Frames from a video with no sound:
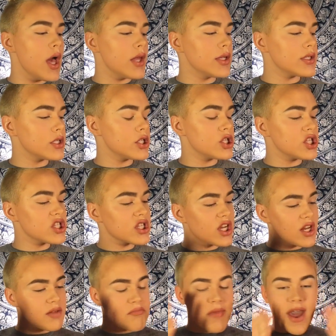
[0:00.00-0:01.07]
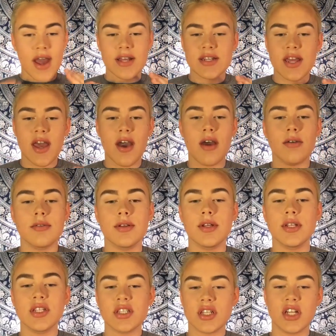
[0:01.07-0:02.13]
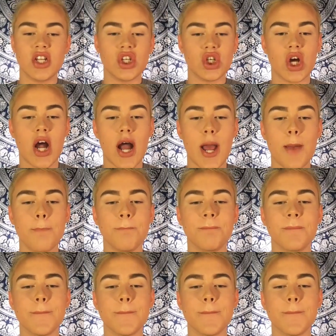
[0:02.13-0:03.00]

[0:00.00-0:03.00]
And this is just going to matte down and it's going to dry